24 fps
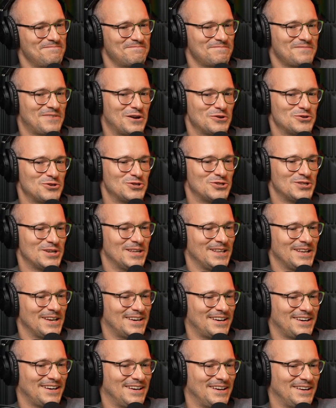how should I say
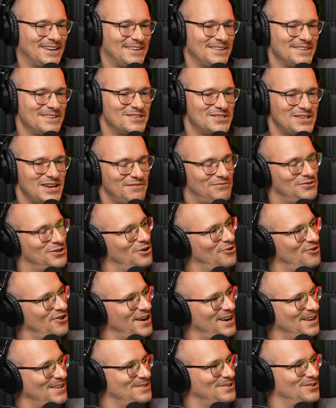like uh, safety
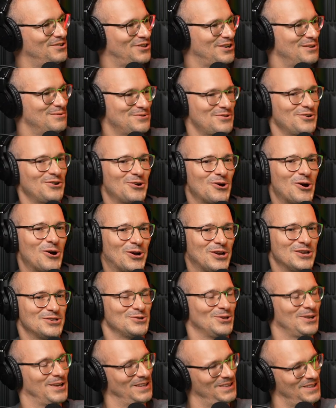rails in terms of okay,
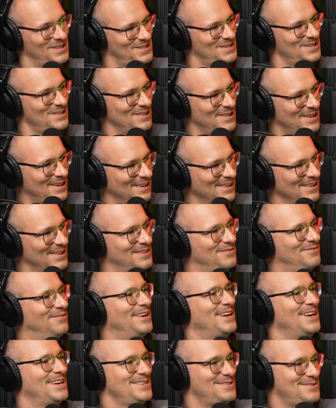so like this is legal
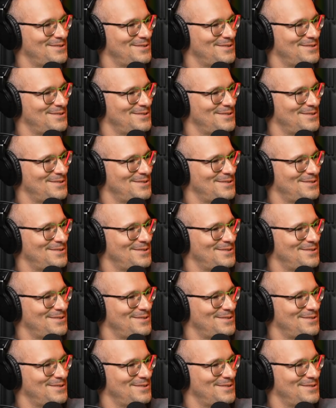advice,